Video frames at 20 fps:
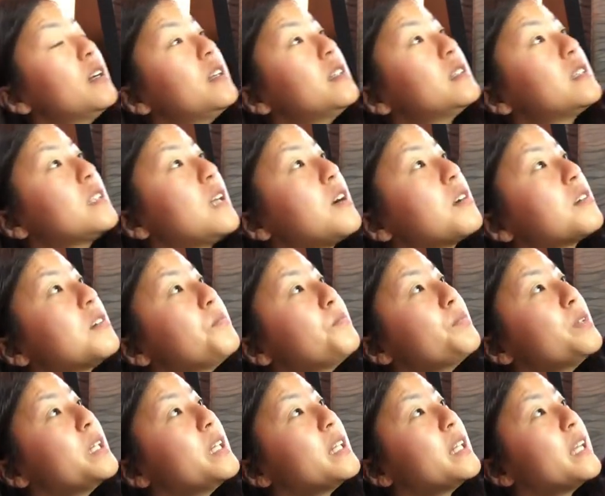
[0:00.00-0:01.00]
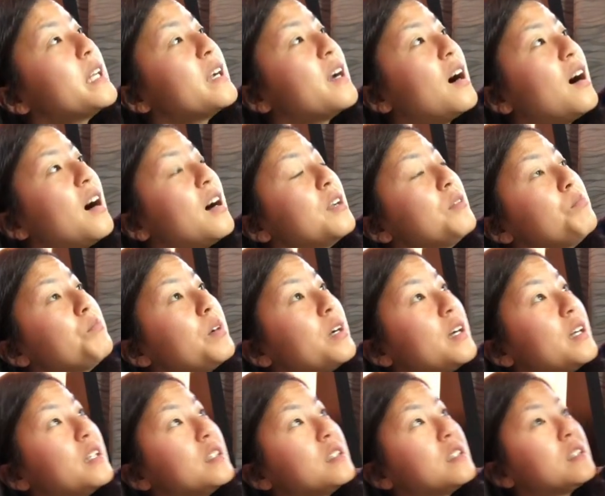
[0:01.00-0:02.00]
It's not completely gone,
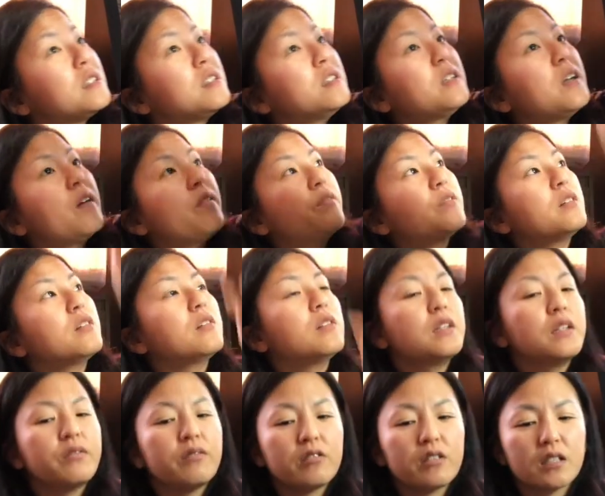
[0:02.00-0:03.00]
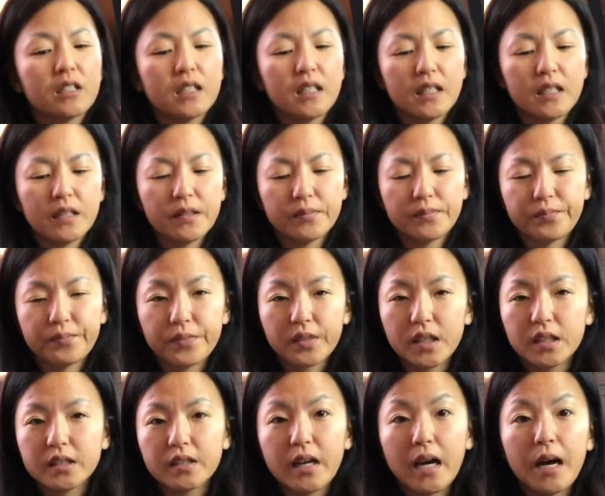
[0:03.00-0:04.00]
but it's definitely working.
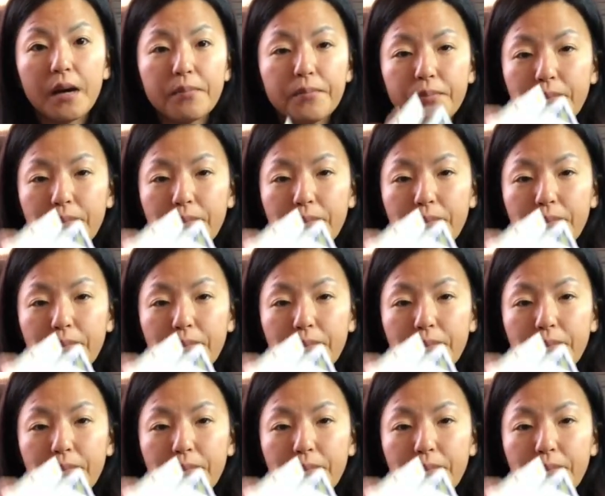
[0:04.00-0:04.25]
So I have